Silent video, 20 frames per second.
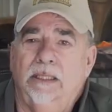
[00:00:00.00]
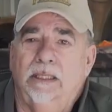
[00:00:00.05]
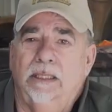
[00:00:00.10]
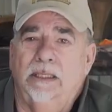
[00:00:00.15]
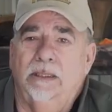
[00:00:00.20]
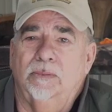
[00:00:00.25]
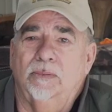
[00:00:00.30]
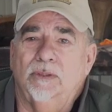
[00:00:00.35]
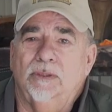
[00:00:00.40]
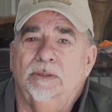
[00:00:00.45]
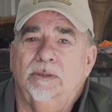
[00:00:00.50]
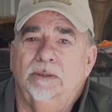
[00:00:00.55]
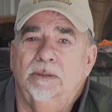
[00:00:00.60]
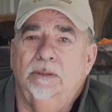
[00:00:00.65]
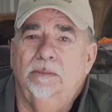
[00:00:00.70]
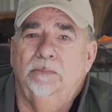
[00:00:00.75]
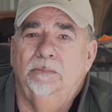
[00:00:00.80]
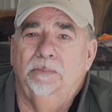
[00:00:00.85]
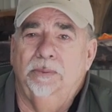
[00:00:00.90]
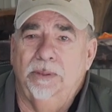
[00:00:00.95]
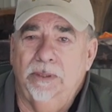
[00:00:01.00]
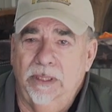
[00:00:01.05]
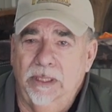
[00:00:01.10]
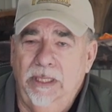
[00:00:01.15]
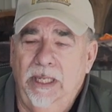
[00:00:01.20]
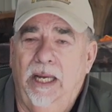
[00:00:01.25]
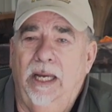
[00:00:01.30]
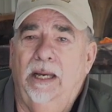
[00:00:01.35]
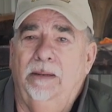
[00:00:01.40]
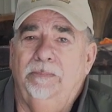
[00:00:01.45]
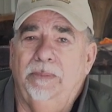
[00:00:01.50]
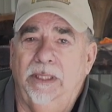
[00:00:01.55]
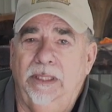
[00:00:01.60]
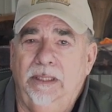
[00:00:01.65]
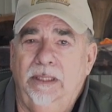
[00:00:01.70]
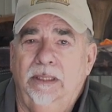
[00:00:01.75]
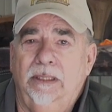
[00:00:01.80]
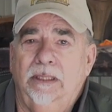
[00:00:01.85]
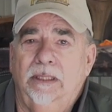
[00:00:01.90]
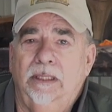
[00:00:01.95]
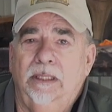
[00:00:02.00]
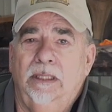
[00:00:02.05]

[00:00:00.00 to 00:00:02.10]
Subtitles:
I was pretty happy